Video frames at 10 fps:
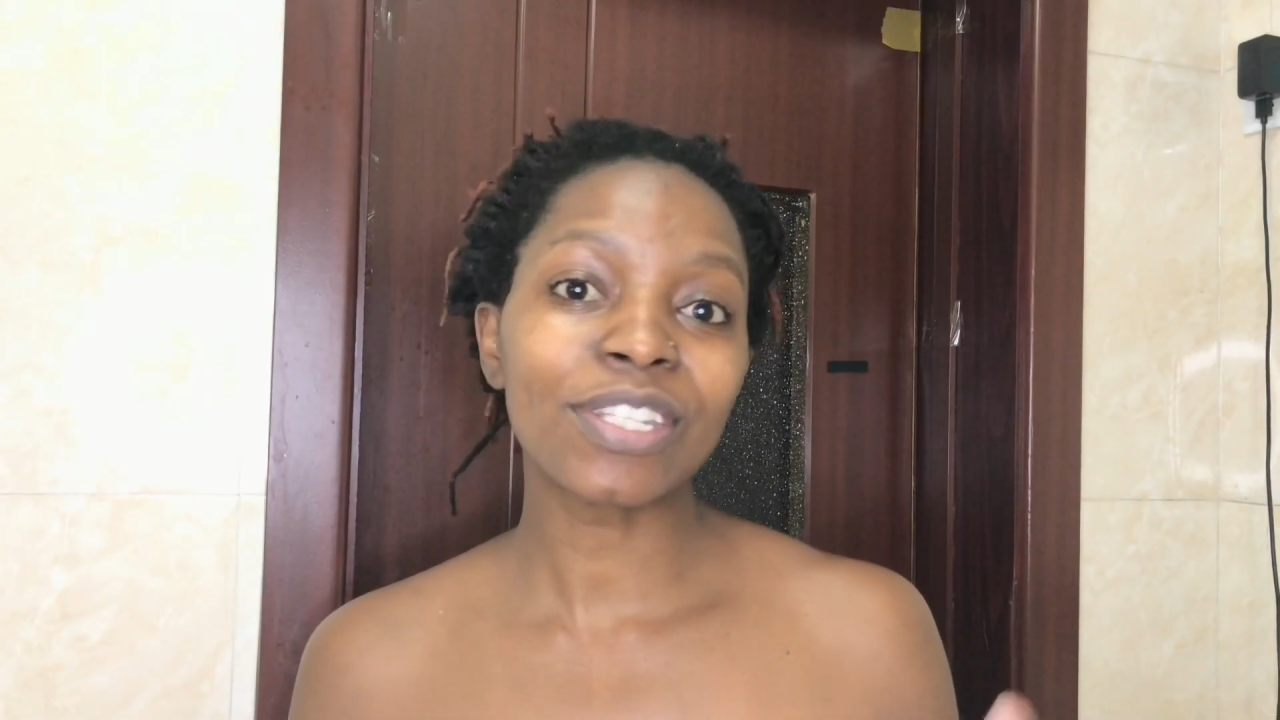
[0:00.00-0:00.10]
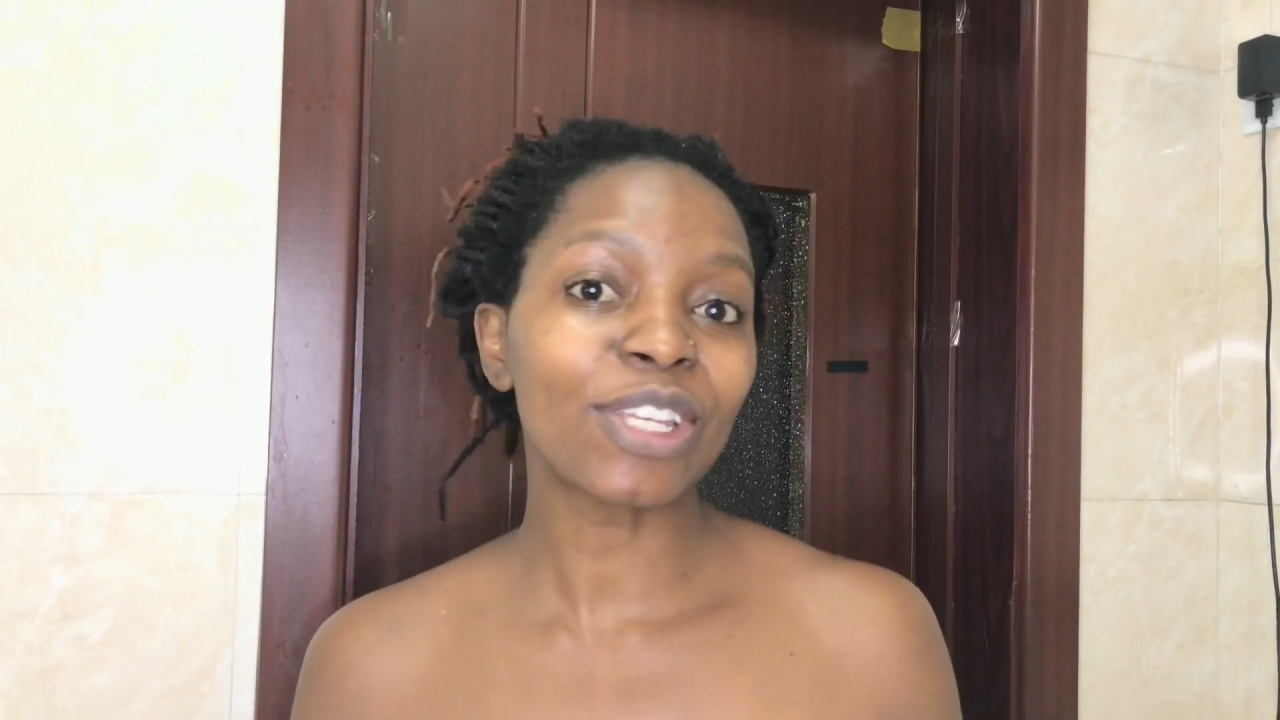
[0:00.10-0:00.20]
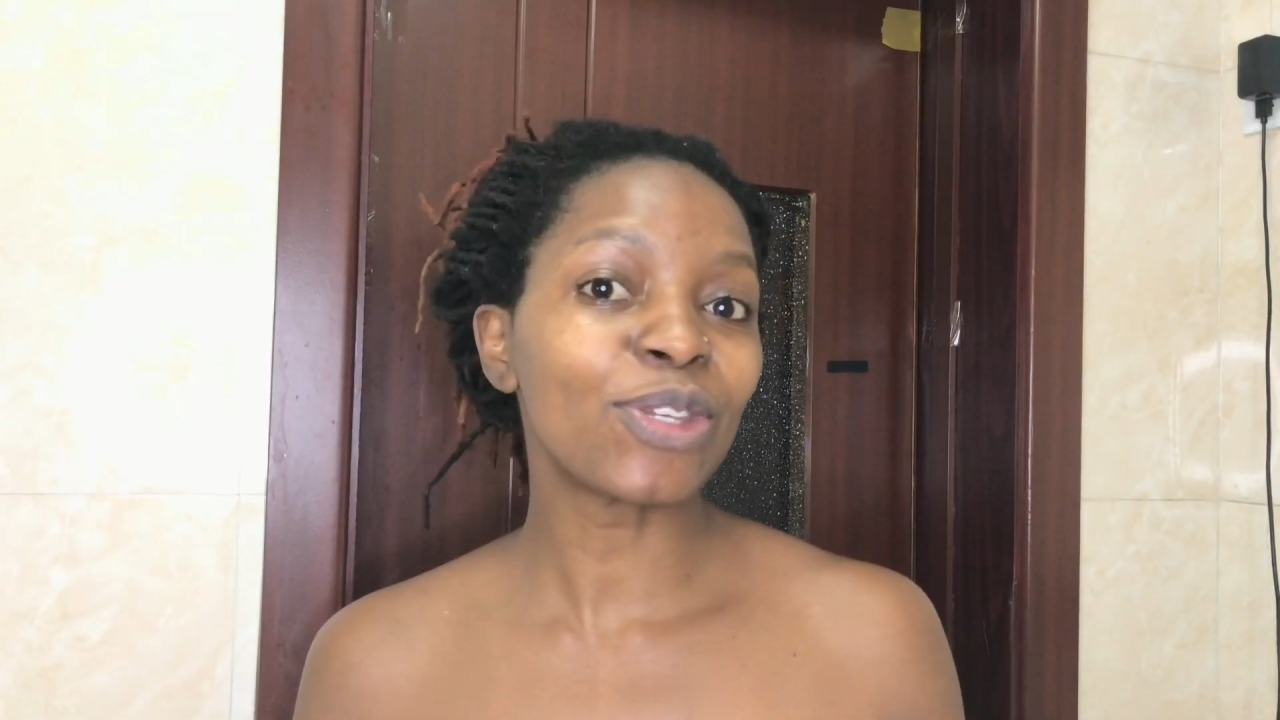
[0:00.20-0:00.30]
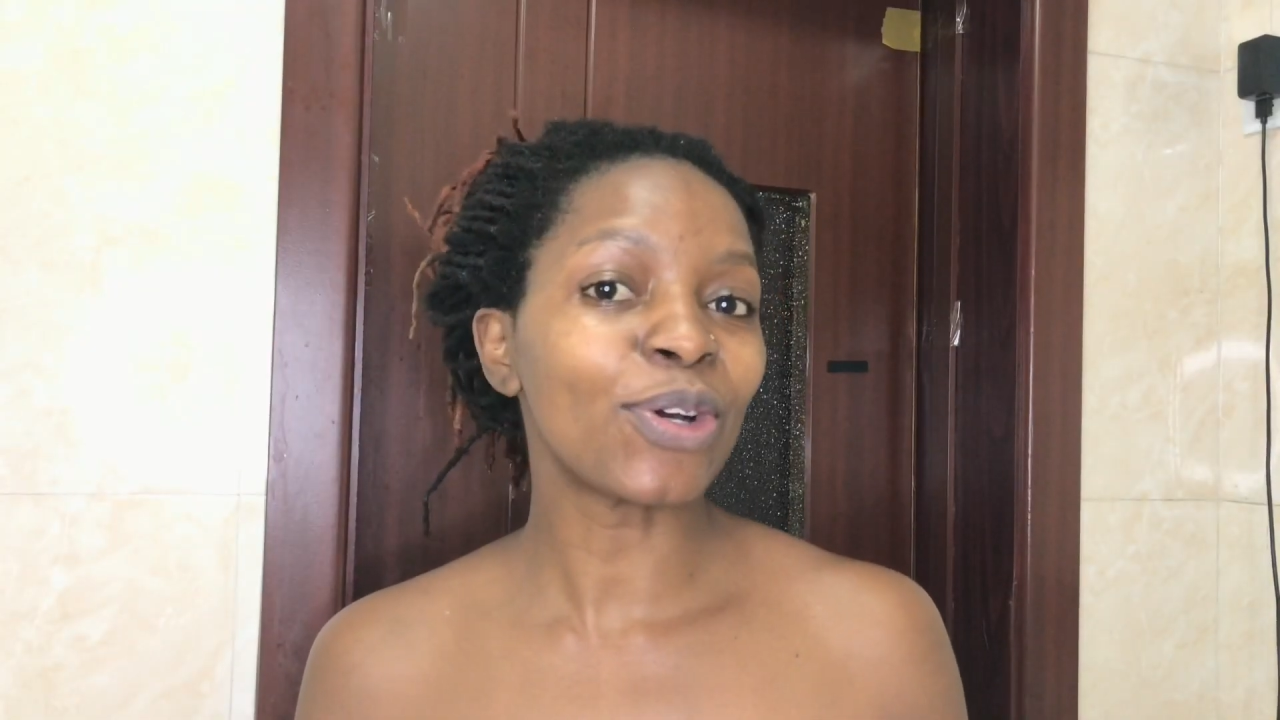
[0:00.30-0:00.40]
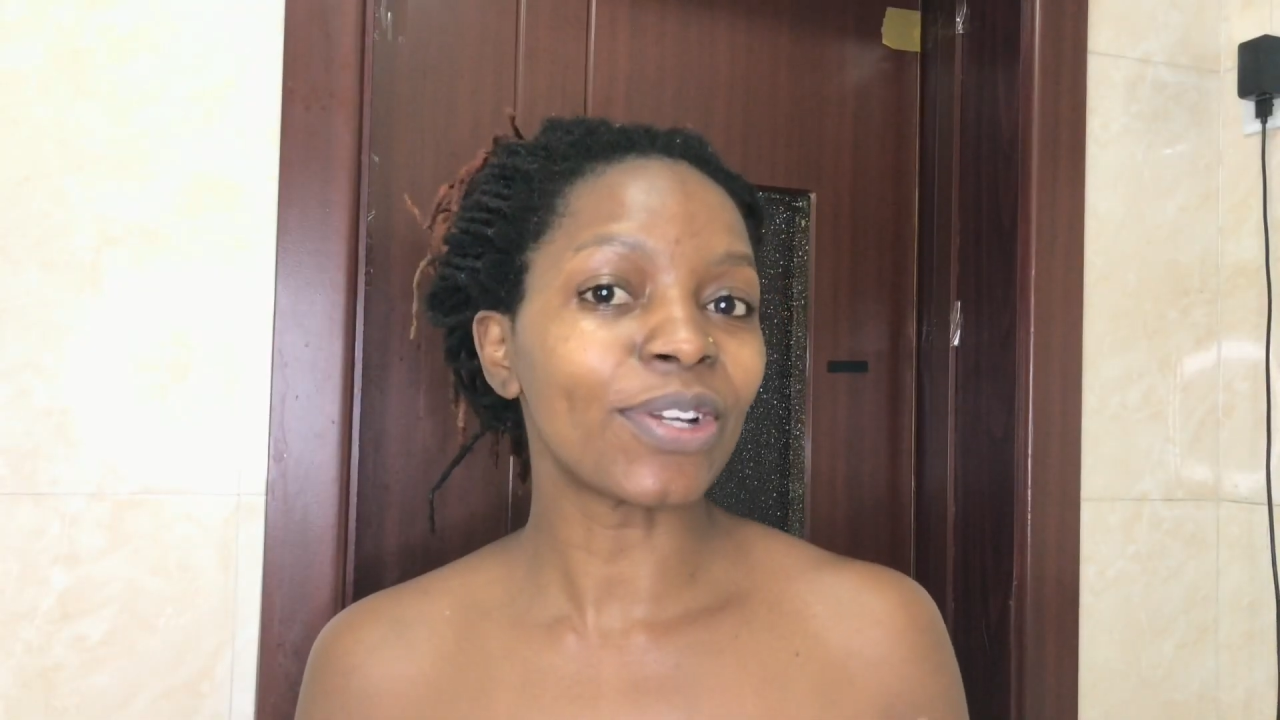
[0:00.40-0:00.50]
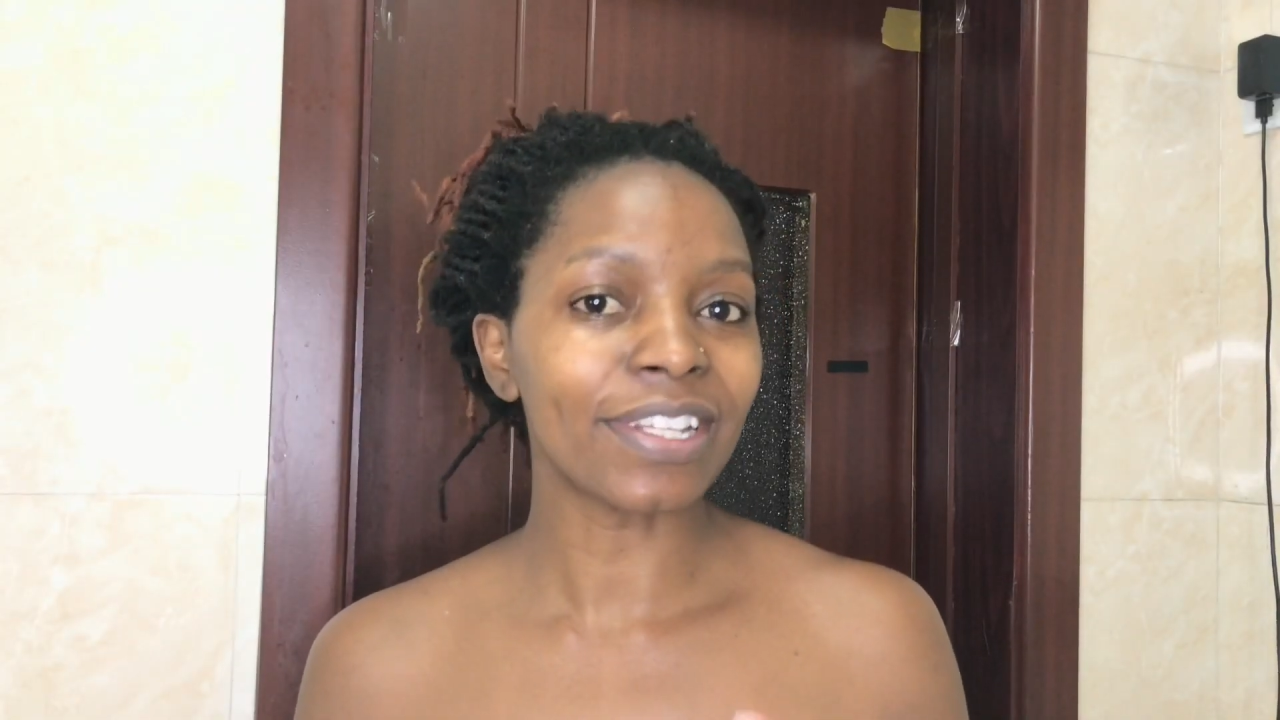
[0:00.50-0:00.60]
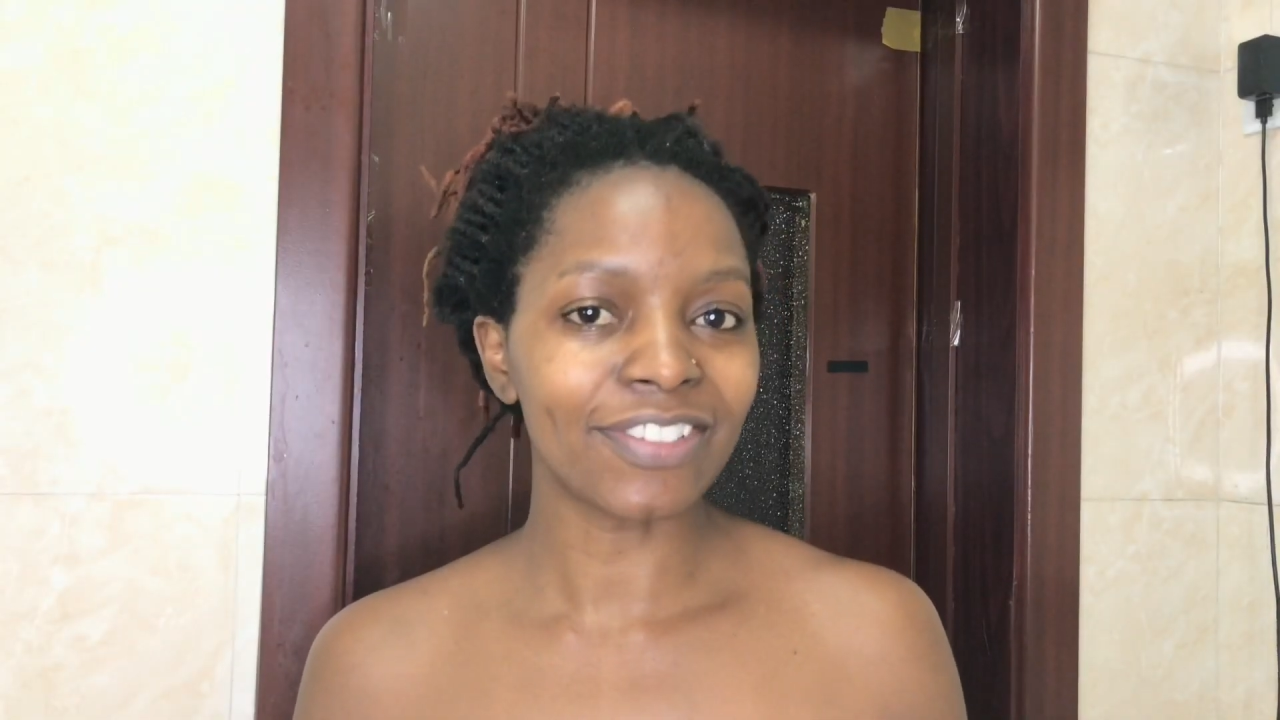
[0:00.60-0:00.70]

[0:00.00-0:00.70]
take you on a